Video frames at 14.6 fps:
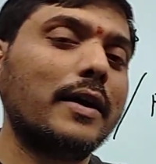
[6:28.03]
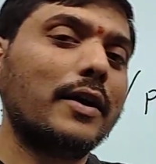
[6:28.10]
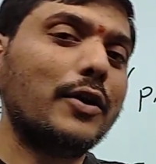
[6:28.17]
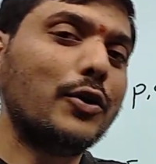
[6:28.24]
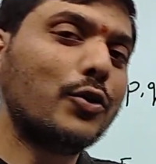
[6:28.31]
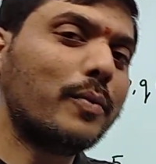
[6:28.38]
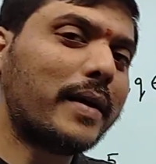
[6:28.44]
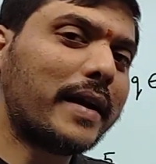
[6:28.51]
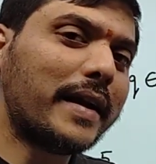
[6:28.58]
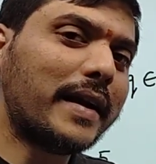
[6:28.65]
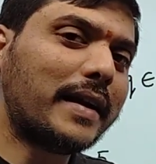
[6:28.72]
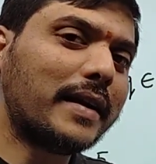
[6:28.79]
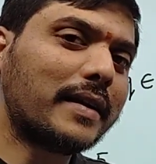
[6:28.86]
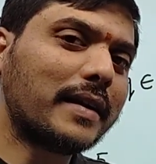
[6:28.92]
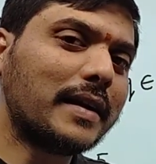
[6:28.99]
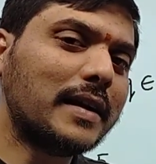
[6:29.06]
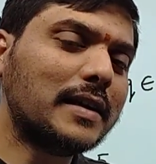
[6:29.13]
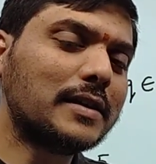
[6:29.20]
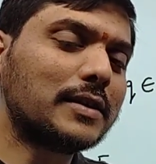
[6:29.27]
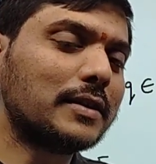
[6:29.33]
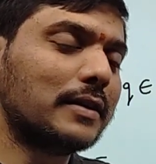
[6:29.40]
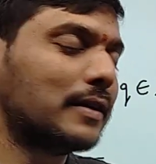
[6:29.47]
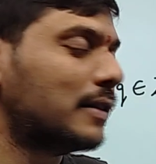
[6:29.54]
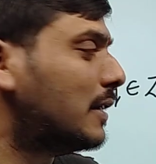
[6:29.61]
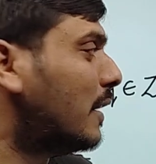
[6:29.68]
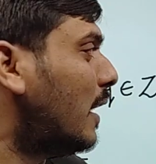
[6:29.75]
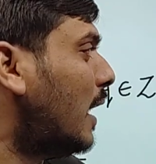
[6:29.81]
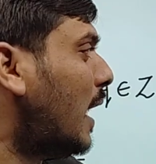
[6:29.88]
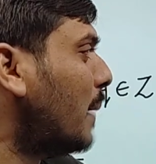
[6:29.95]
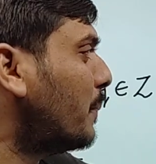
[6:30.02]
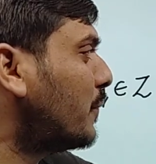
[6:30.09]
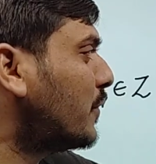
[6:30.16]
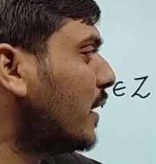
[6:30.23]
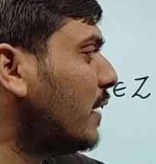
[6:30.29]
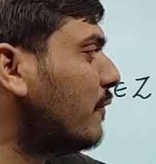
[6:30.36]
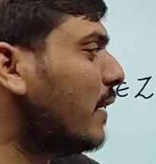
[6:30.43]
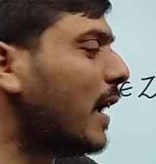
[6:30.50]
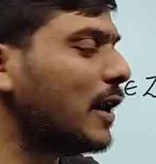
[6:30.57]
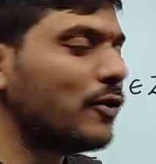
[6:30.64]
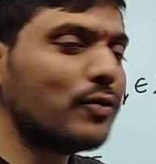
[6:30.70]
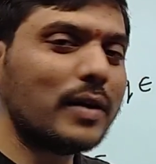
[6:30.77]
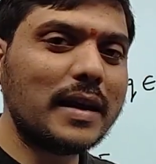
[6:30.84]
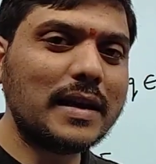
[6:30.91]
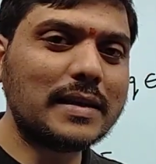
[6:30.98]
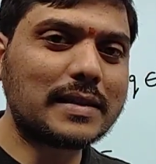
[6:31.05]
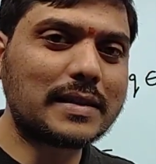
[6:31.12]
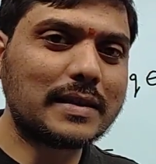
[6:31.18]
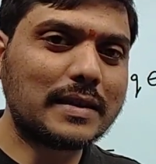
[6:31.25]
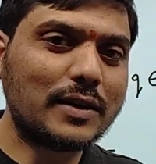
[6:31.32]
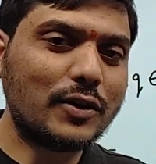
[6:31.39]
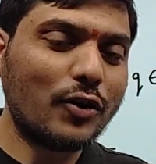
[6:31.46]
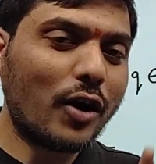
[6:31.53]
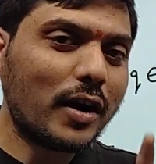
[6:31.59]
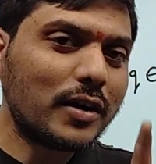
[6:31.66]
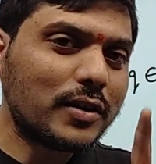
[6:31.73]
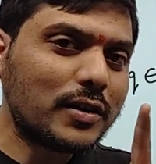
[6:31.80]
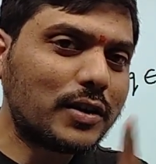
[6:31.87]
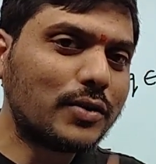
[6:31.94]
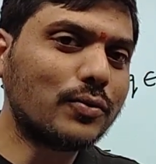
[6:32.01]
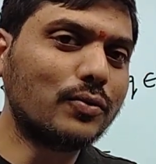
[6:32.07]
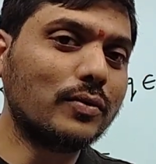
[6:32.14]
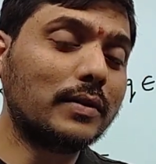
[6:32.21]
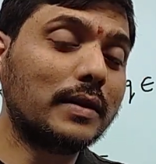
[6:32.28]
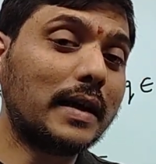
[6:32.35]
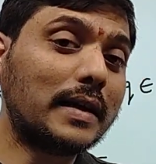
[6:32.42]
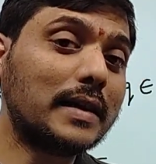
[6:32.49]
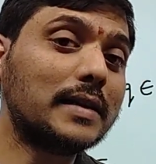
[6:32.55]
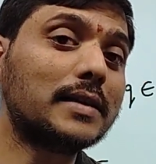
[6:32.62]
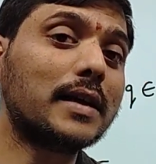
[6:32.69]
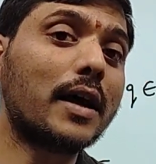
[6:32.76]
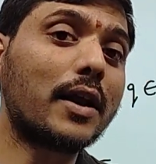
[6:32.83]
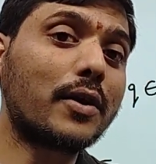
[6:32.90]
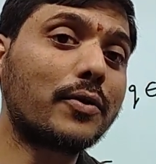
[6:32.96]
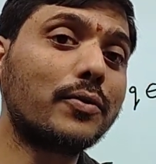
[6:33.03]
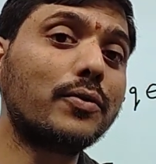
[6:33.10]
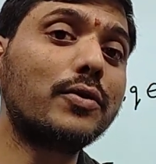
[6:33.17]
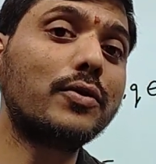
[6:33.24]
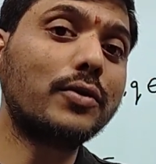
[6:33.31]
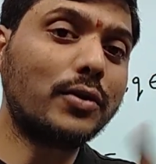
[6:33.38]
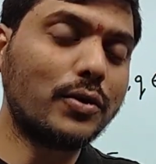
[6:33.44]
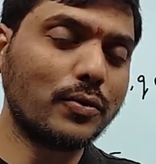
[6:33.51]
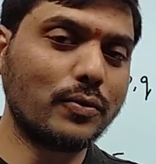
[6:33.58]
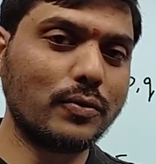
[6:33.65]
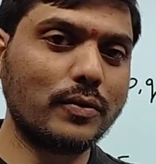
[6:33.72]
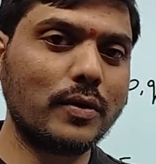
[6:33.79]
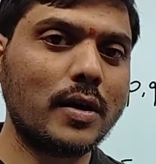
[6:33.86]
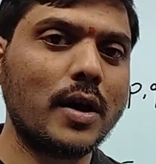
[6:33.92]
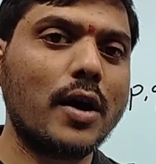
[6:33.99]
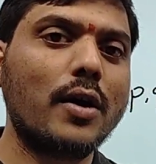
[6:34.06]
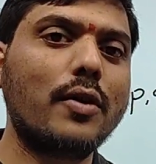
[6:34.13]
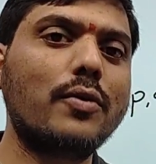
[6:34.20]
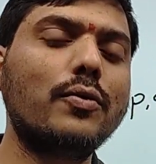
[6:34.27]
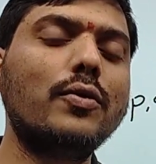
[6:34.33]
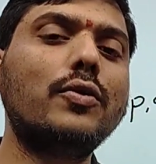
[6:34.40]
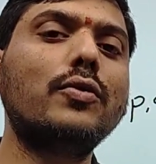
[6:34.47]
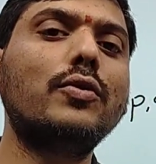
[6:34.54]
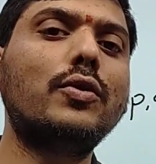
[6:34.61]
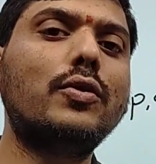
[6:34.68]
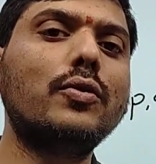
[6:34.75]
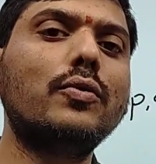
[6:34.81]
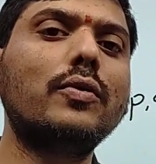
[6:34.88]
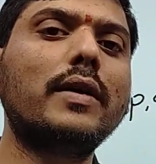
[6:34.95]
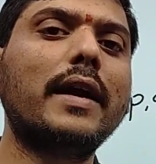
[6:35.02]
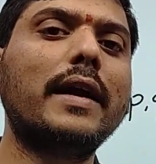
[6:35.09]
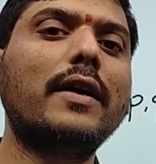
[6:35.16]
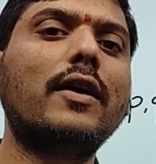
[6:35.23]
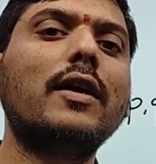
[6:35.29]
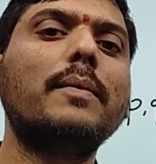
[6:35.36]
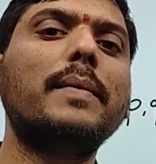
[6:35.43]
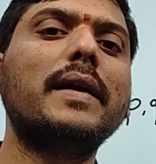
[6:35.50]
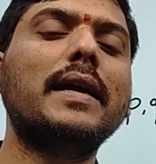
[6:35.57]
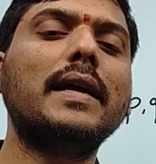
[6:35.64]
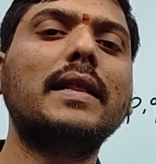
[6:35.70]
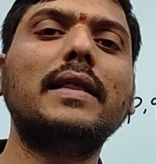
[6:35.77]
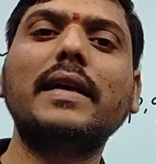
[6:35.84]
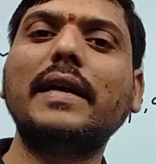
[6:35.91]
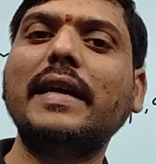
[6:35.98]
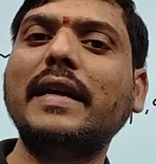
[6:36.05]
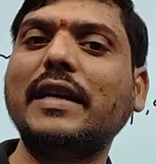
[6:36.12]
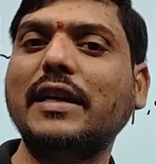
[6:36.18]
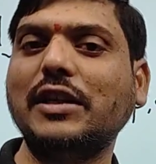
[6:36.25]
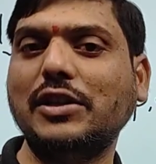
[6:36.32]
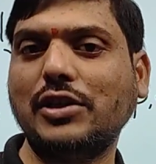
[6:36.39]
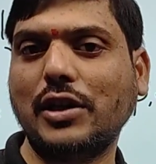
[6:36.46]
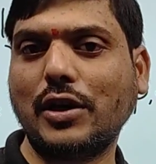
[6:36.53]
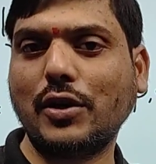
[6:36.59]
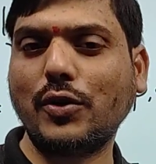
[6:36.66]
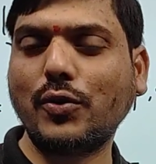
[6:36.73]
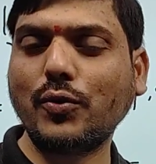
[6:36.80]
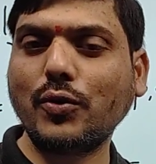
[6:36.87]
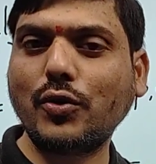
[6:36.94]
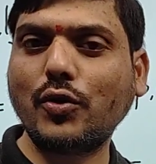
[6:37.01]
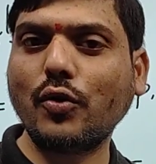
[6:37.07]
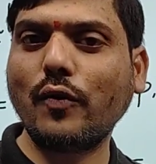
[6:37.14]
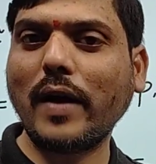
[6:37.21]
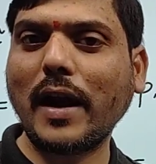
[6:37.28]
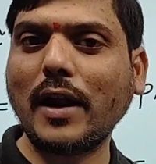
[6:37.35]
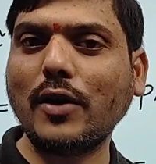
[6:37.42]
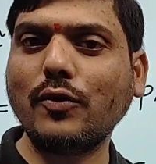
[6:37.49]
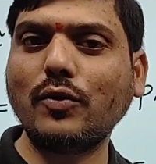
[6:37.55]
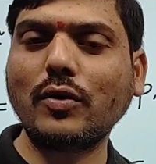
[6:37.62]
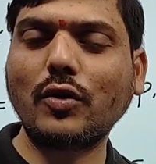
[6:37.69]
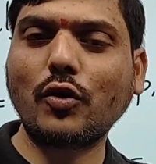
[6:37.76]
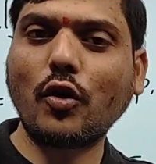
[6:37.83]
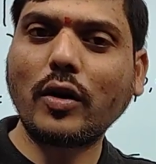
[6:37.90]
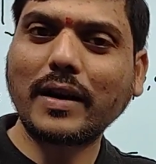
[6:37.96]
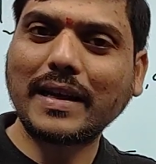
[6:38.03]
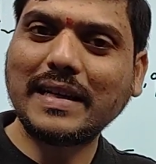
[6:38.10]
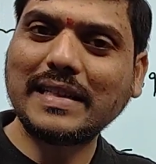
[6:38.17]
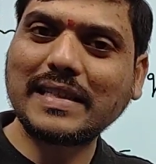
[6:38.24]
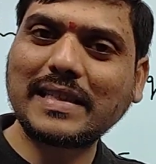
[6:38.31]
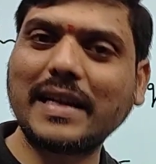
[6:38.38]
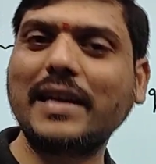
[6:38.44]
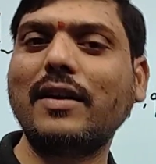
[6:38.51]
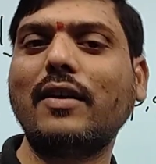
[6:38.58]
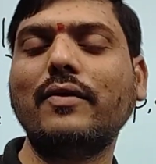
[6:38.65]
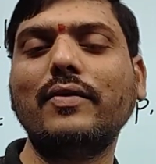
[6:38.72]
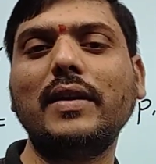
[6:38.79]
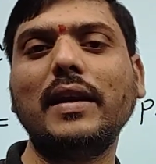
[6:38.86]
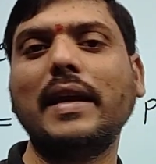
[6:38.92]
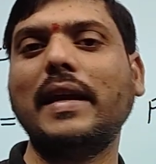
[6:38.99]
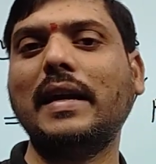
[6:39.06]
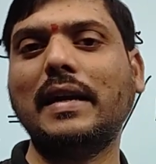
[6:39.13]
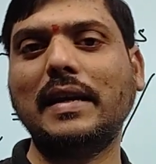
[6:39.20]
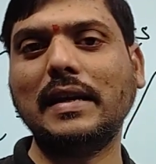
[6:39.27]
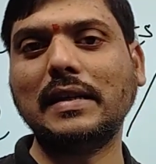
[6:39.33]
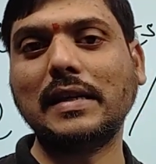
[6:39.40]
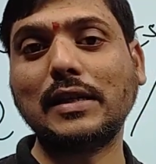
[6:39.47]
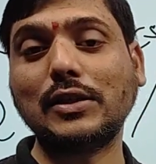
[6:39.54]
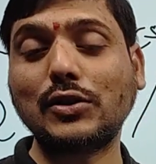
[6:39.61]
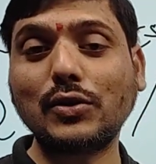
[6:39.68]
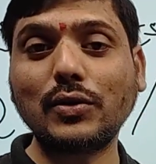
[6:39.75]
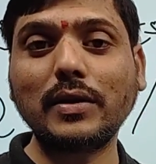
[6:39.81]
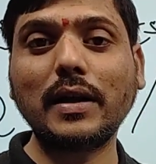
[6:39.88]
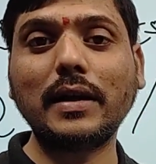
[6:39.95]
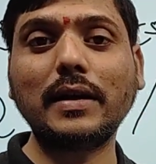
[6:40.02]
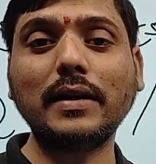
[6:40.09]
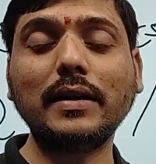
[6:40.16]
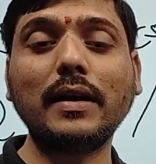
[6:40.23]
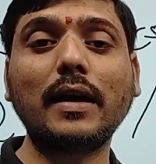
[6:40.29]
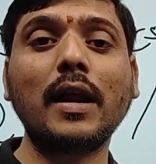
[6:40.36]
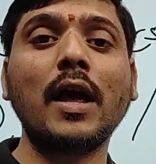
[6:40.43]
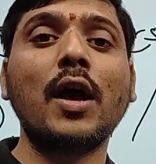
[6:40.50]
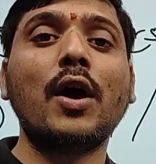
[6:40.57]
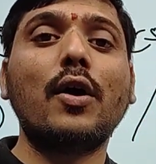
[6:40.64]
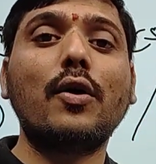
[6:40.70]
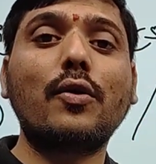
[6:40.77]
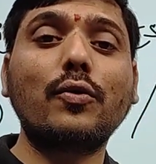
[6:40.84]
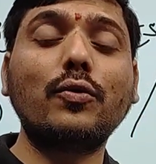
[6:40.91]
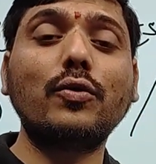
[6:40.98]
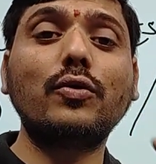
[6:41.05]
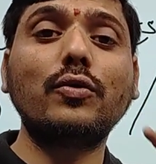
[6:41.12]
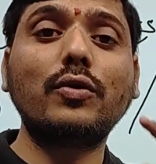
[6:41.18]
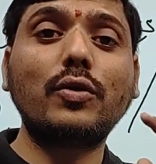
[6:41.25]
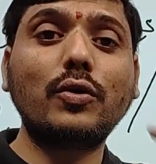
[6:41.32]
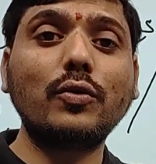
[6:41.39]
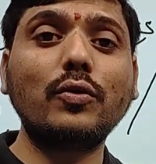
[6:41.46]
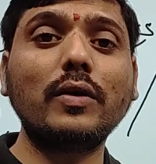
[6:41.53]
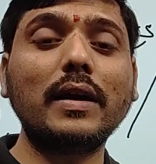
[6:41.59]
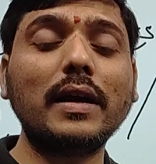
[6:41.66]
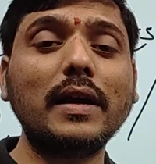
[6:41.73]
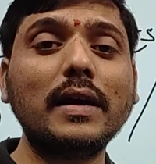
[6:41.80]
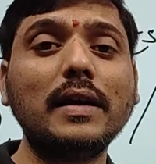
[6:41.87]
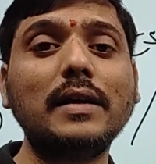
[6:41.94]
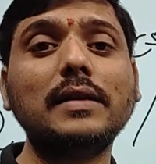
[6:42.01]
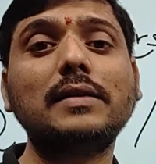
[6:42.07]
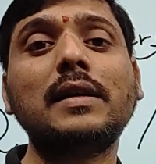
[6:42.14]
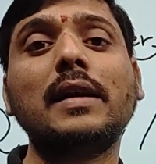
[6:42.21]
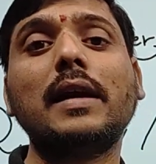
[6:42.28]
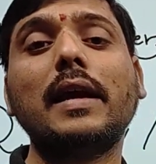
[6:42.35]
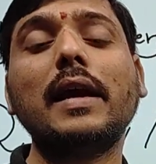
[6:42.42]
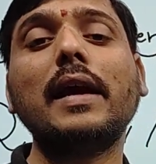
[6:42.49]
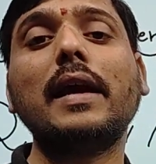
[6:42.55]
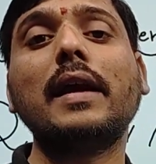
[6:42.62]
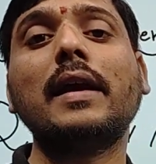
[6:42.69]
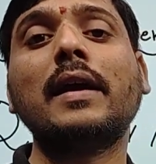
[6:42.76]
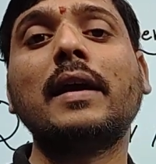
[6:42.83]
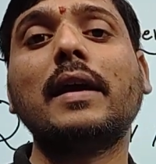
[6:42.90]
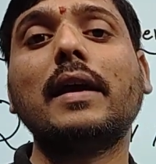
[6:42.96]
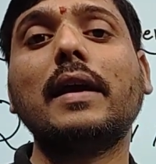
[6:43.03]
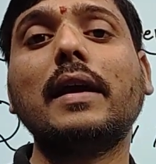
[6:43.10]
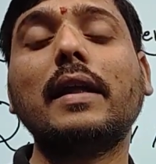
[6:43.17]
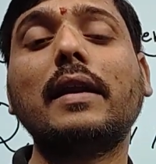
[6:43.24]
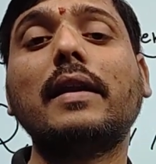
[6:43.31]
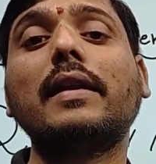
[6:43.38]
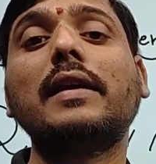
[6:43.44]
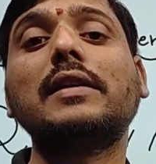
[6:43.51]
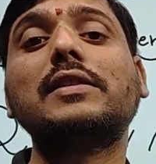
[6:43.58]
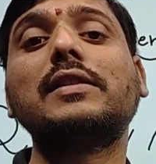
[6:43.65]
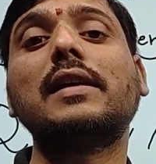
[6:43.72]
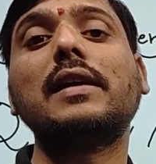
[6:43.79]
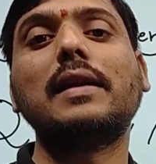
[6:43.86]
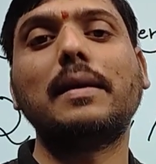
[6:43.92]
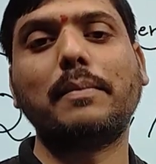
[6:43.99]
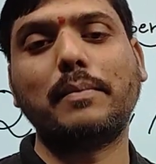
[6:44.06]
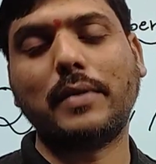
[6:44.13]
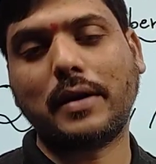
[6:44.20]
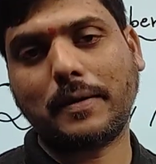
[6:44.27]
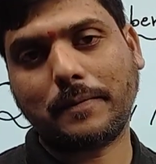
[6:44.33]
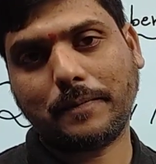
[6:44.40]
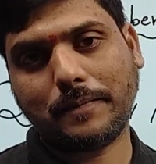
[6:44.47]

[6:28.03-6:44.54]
numerator is, the upside value is not 2, that is root 2. Root 2 cannot be in the integer. Root 2 value not inside of the integer, so that here root 2 is a irrational number.